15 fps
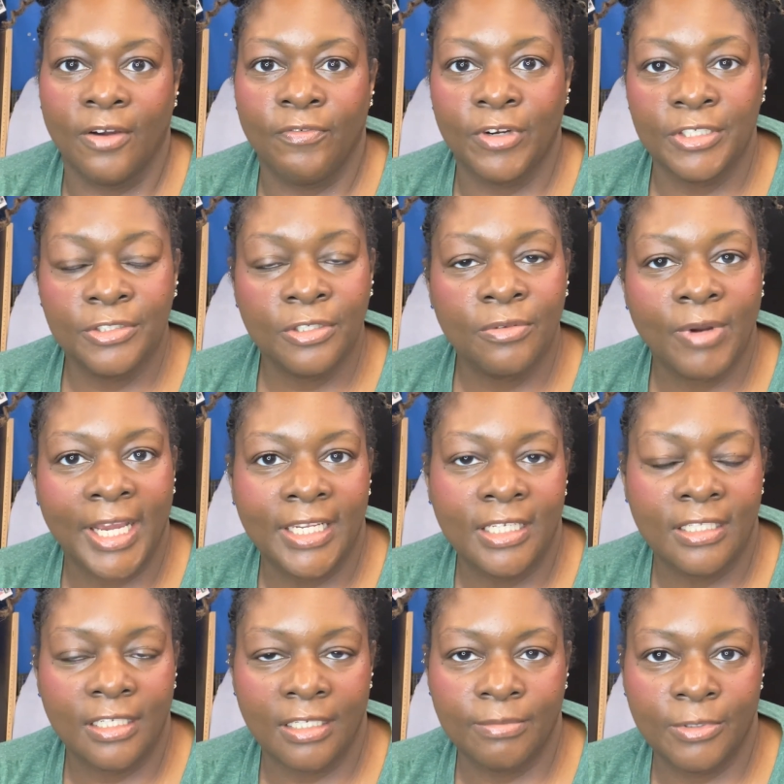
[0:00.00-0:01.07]
Virtual writing
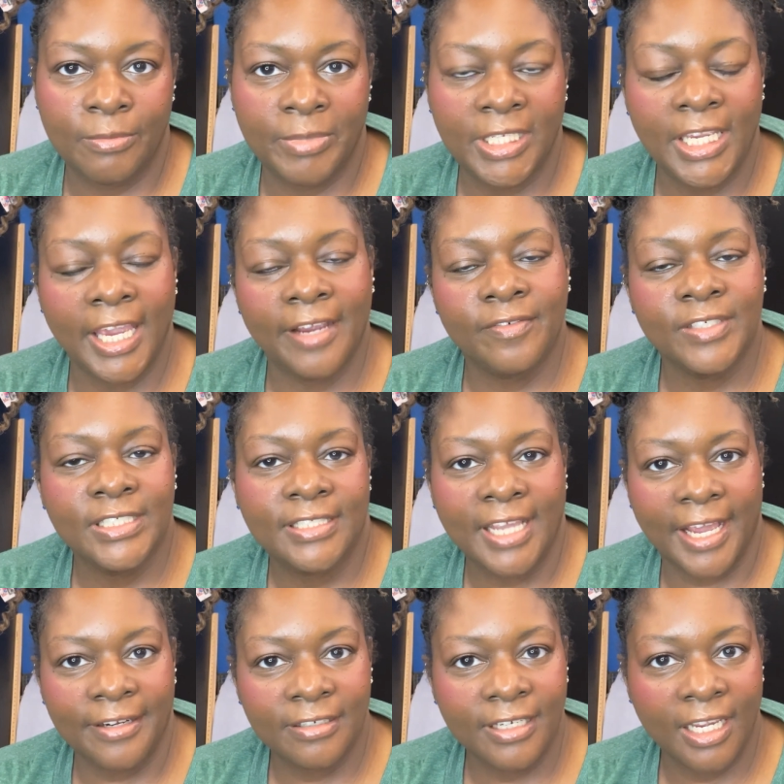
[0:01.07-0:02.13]
club will be every
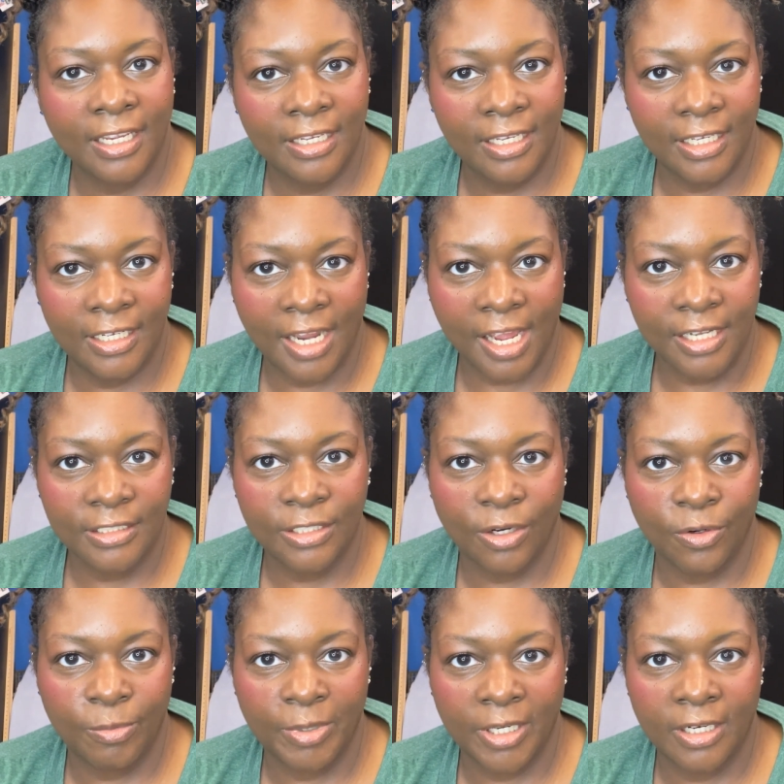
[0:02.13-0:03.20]
Saturday in
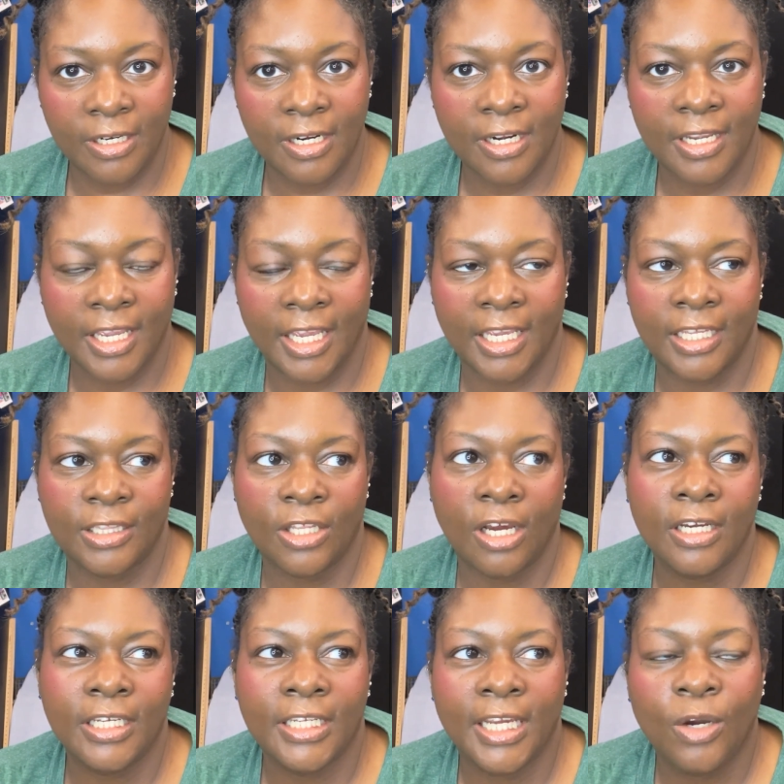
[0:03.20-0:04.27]
October, and
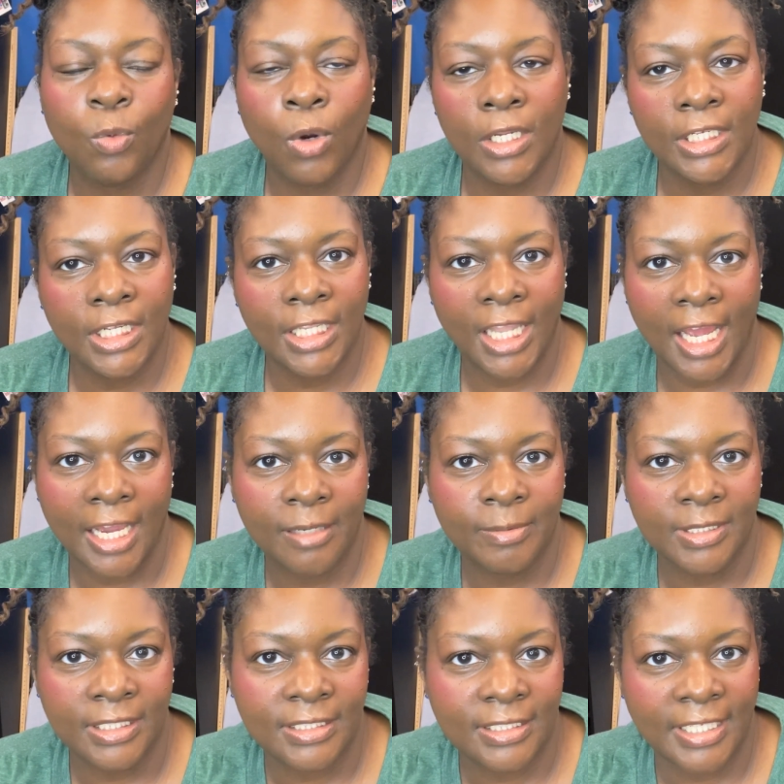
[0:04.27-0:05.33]
log in at 1 o'clock
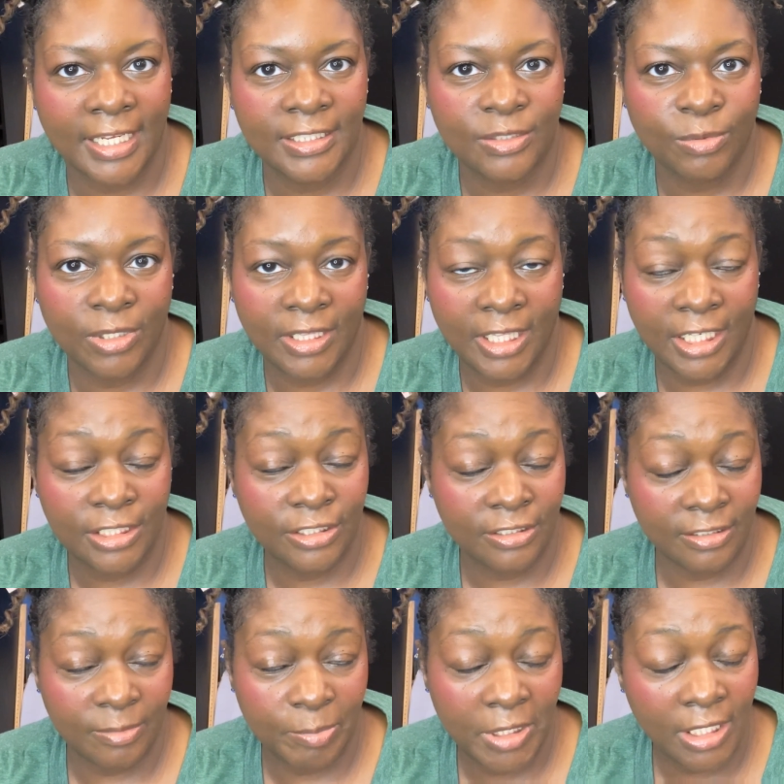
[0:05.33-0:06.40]
because that's when they
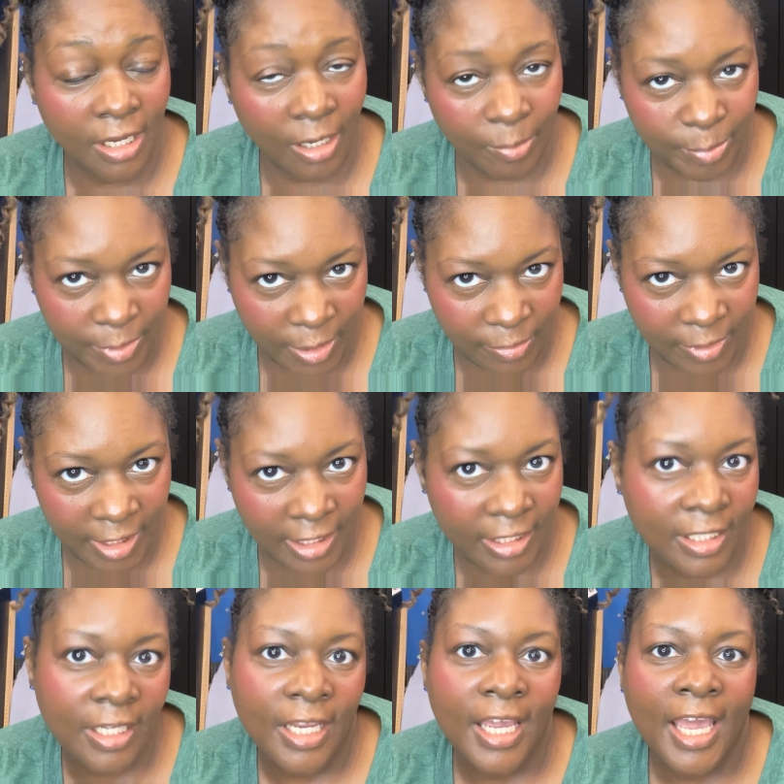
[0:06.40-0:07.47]
should be uploaded.